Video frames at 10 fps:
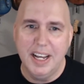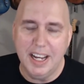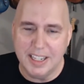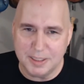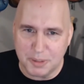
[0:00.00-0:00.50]

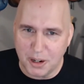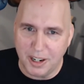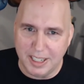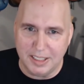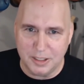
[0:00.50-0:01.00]
As I'm
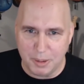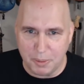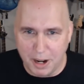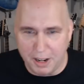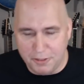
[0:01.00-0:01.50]
talking to my
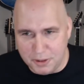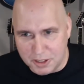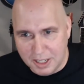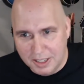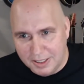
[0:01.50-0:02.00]
wife, who's
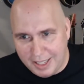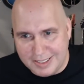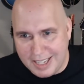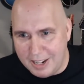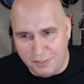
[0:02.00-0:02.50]
like
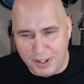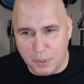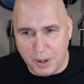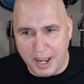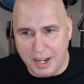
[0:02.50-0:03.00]
ten feet
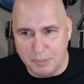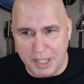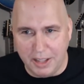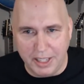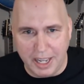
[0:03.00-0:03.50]
away, and I'm
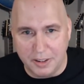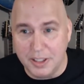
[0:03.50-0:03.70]
yelling at her.